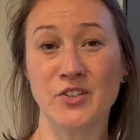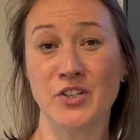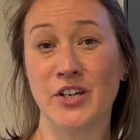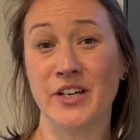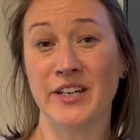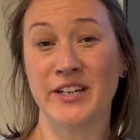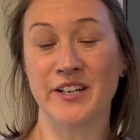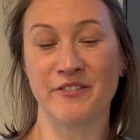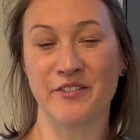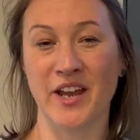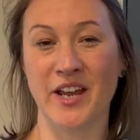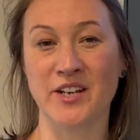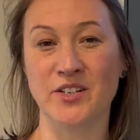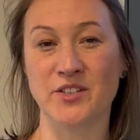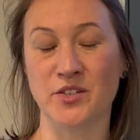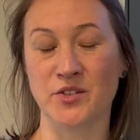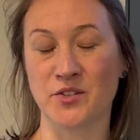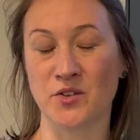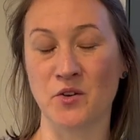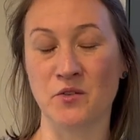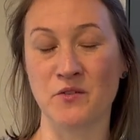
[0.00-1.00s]
innovate,
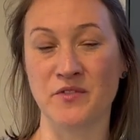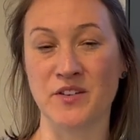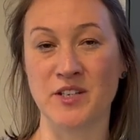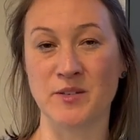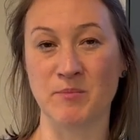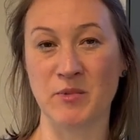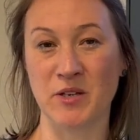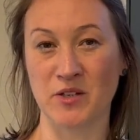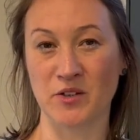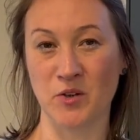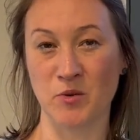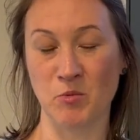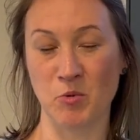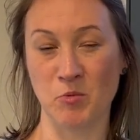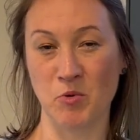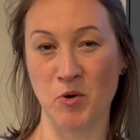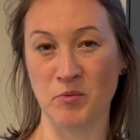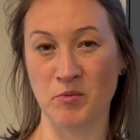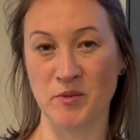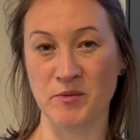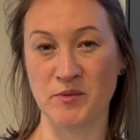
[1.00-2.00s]
to solve these big global
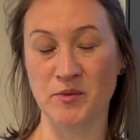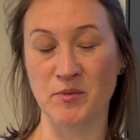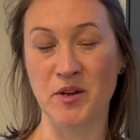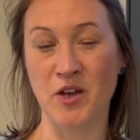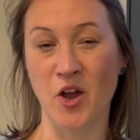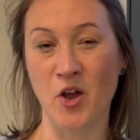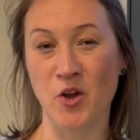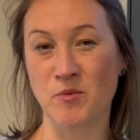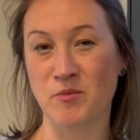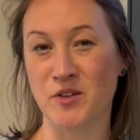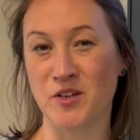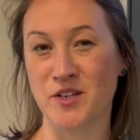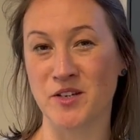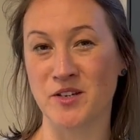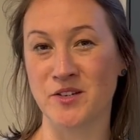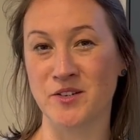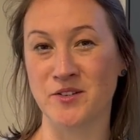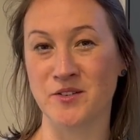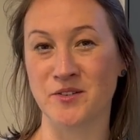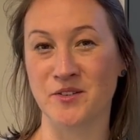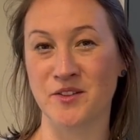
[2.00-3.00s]
problems. We hope that
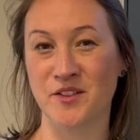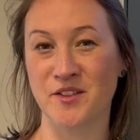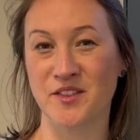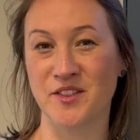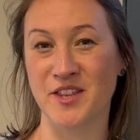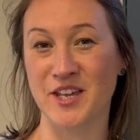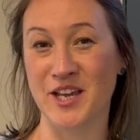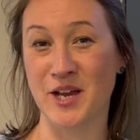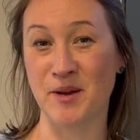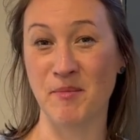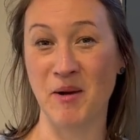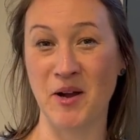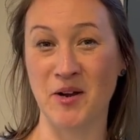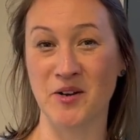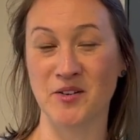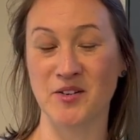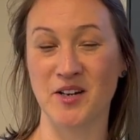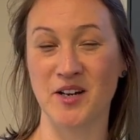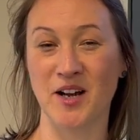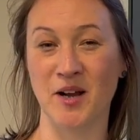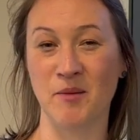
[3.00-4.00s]
you think
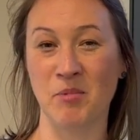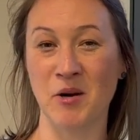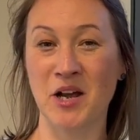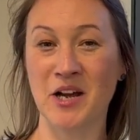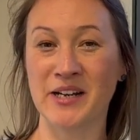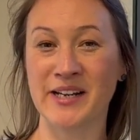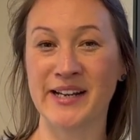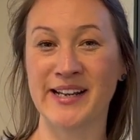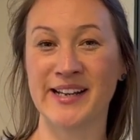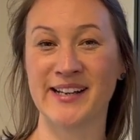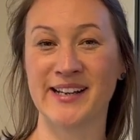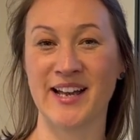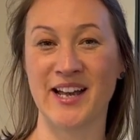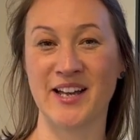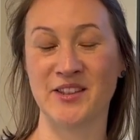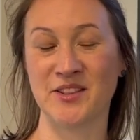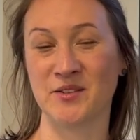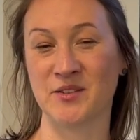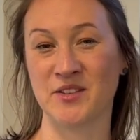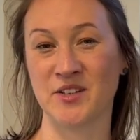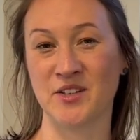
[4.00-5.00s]
about applying
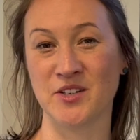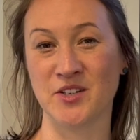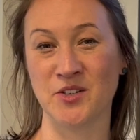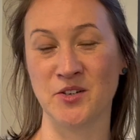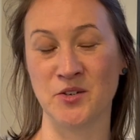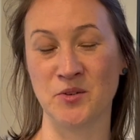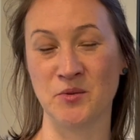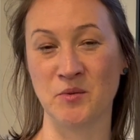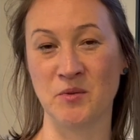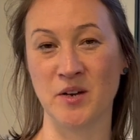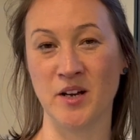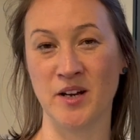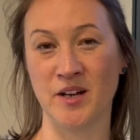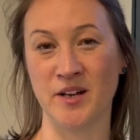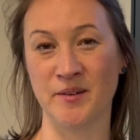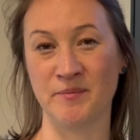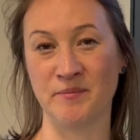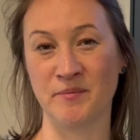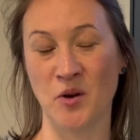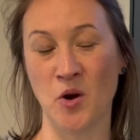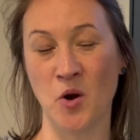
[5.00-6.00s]
and that you
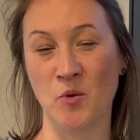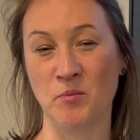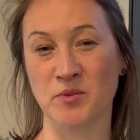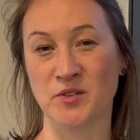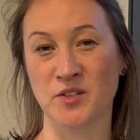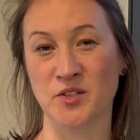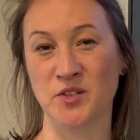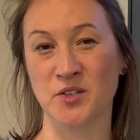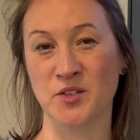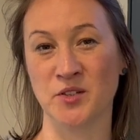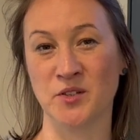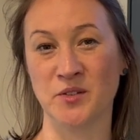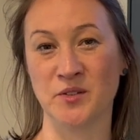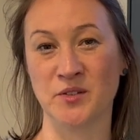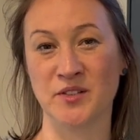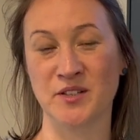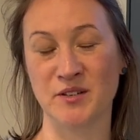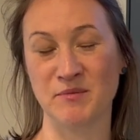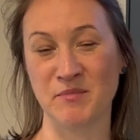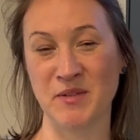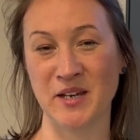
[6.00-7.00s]
opt to
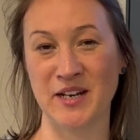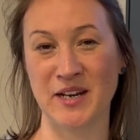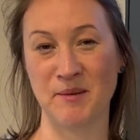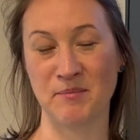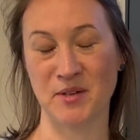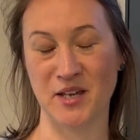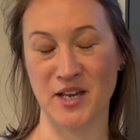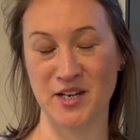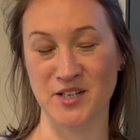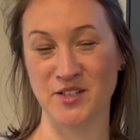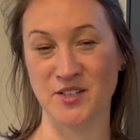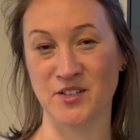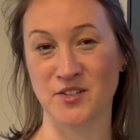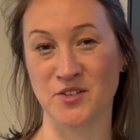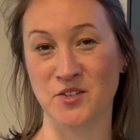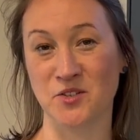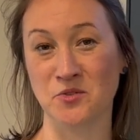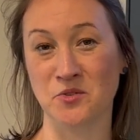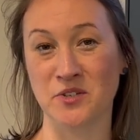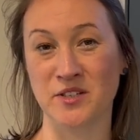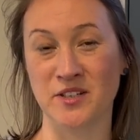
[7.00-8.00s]
submit an application
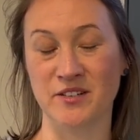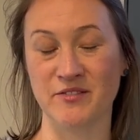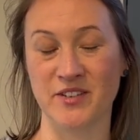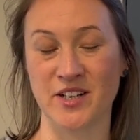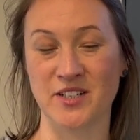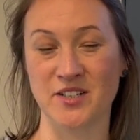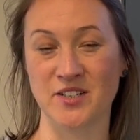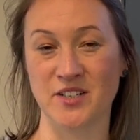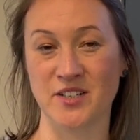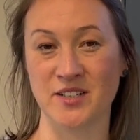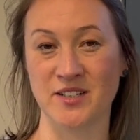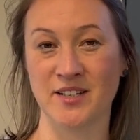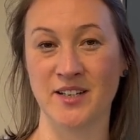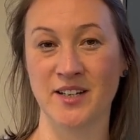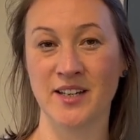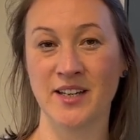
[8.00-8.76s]
to join the adventure.